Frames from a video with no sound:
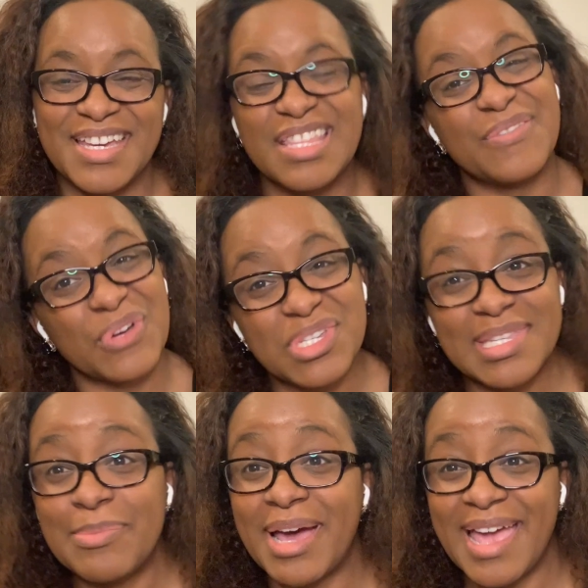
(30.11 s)
The first
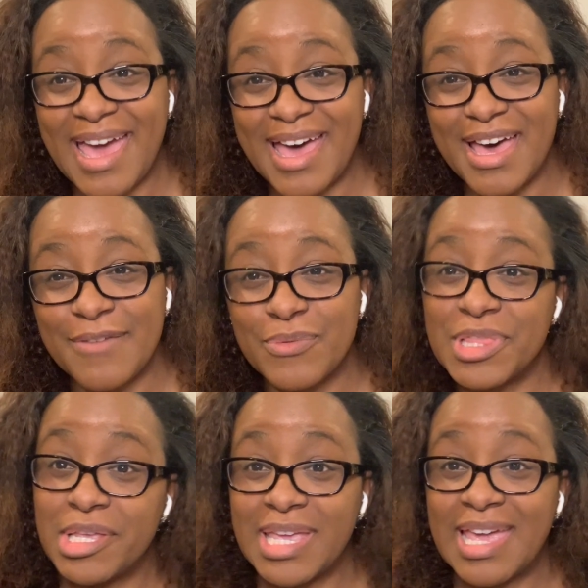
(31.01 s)
tip I have with
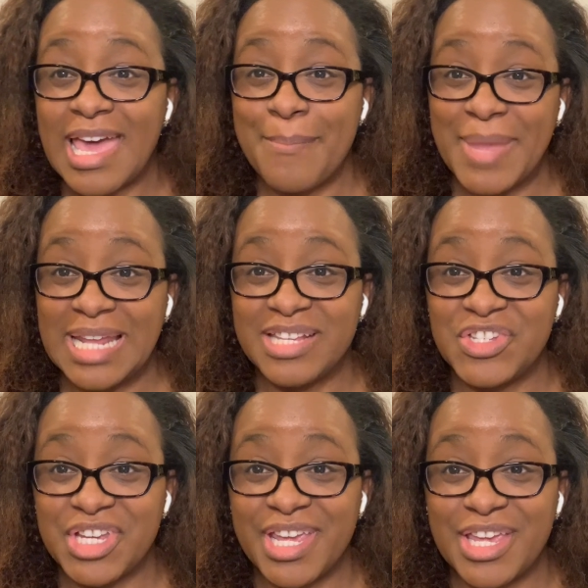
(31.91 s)
looking at
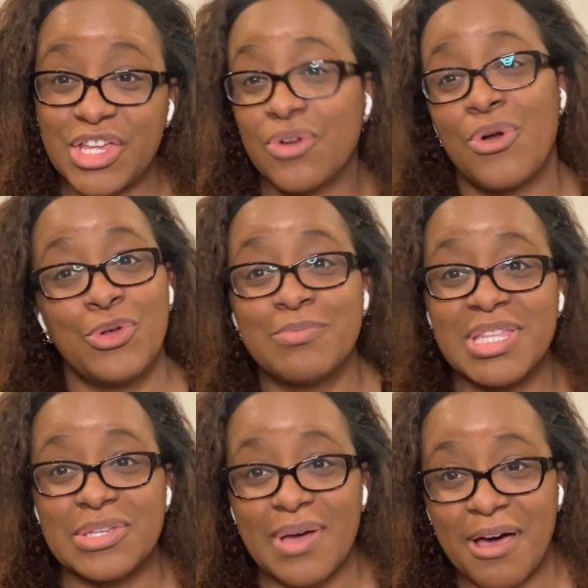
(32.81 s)
managing your own
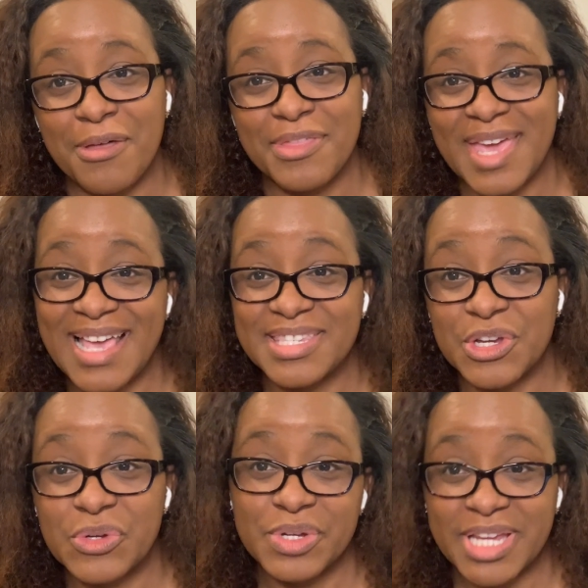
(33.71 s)
mental health as a
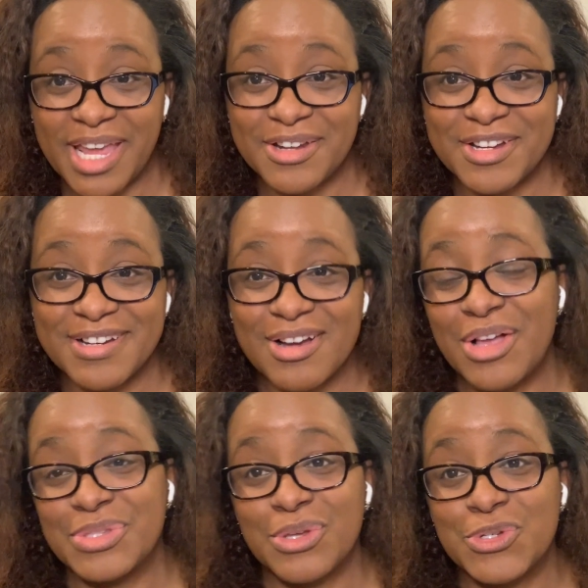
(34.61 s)
creator on
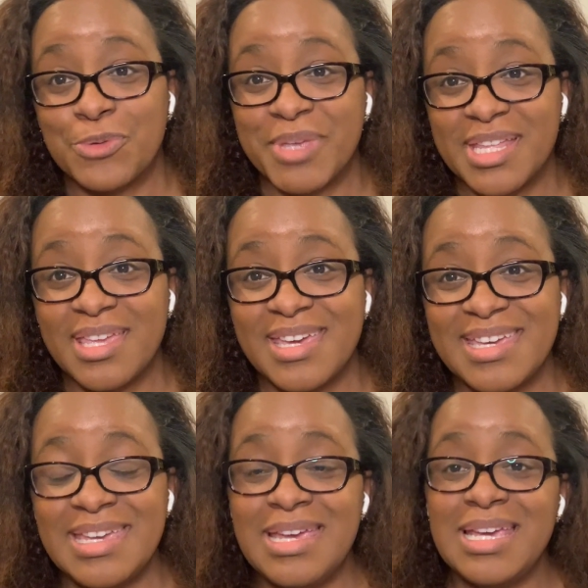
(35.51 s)
social media
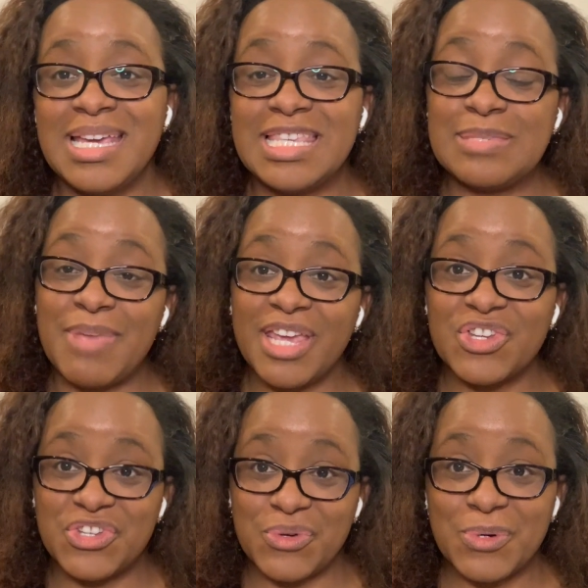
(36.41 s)
is make
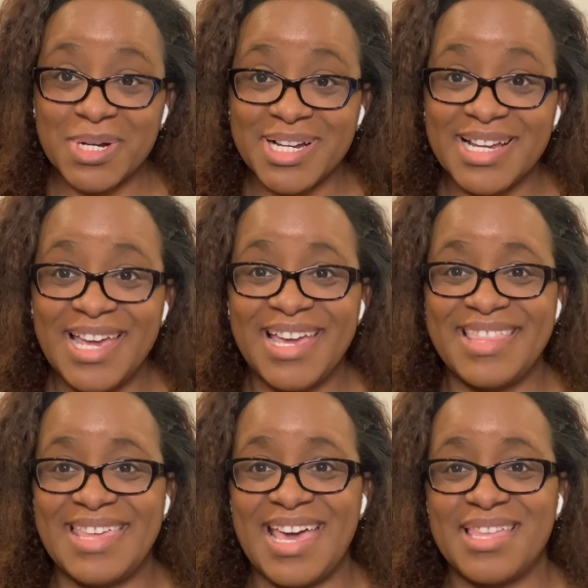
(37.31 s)
sure
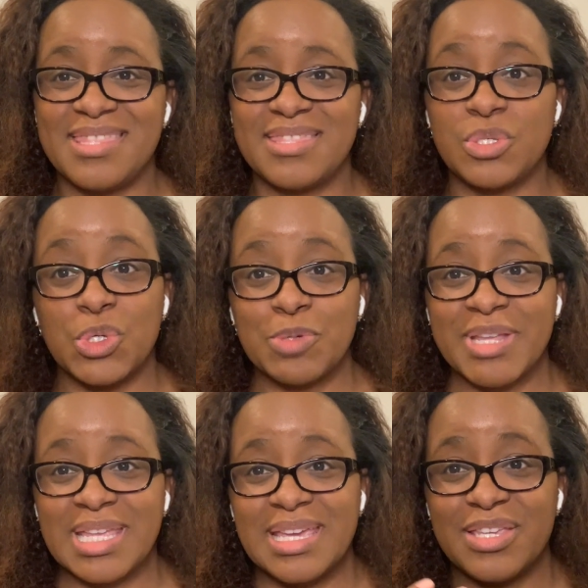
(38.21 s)
that social
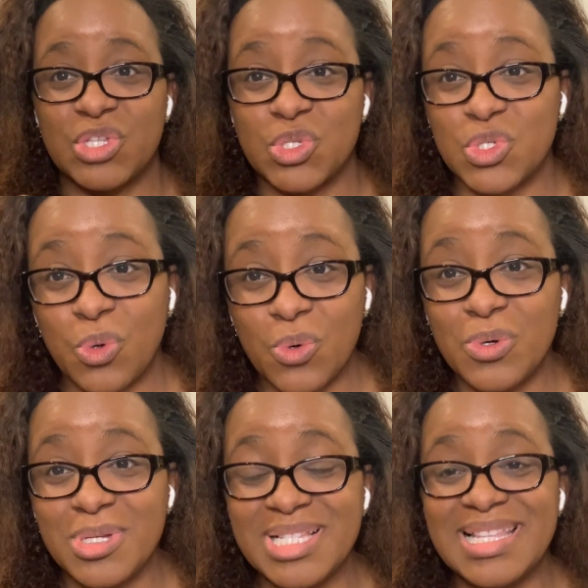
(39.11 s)
media is a
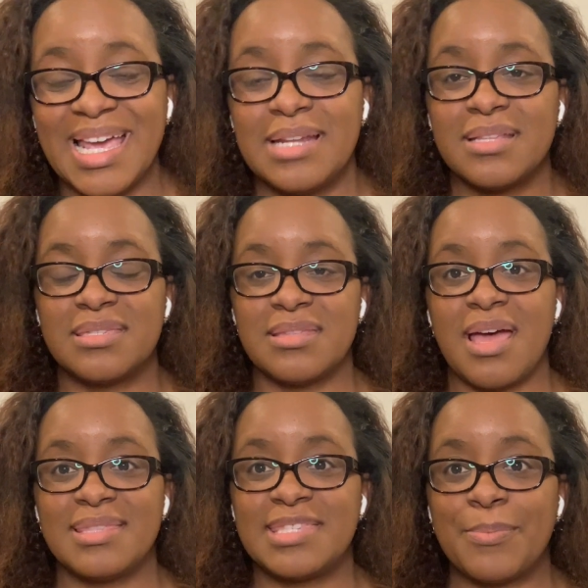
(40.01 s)
tool and it's
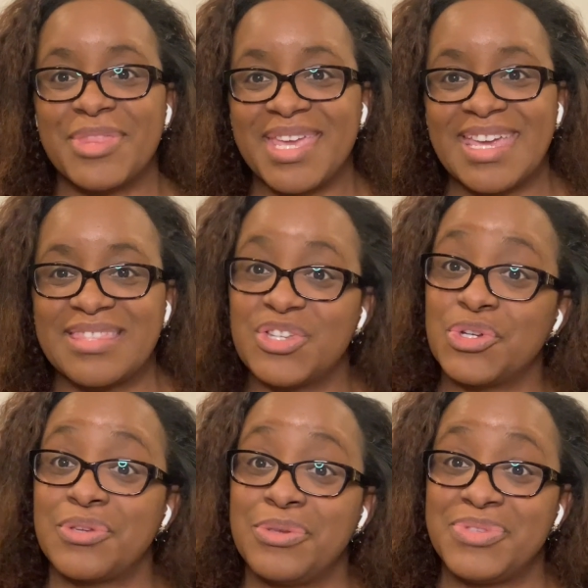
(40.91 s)
not something that you're
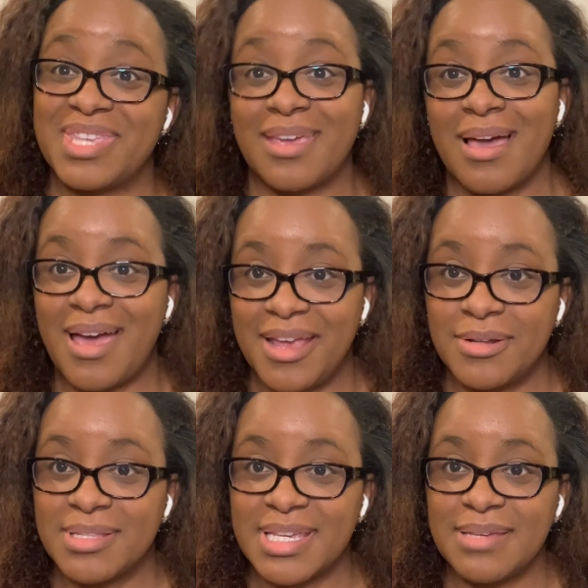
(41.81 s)
using
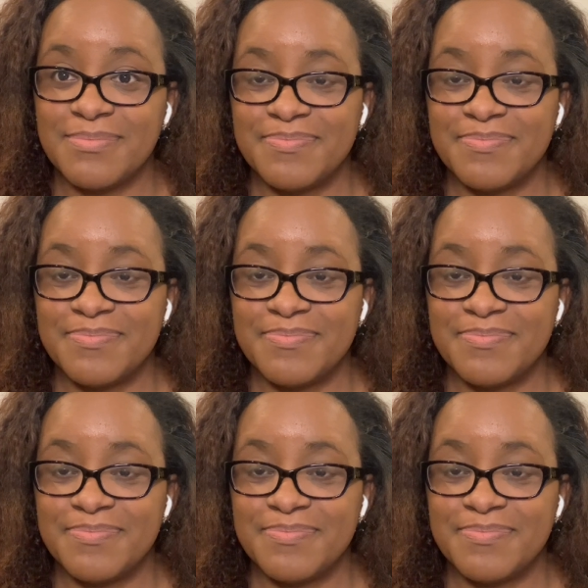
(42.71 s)
idly.